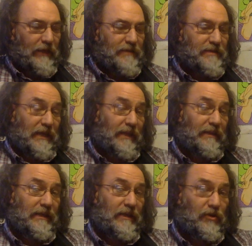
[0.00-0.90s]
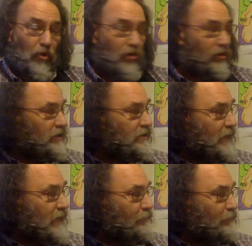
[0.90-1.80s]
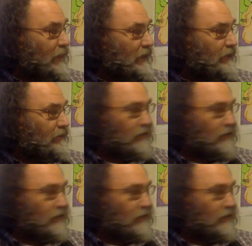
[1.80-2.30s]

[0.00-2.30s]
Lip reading: is in the chorus, that bend,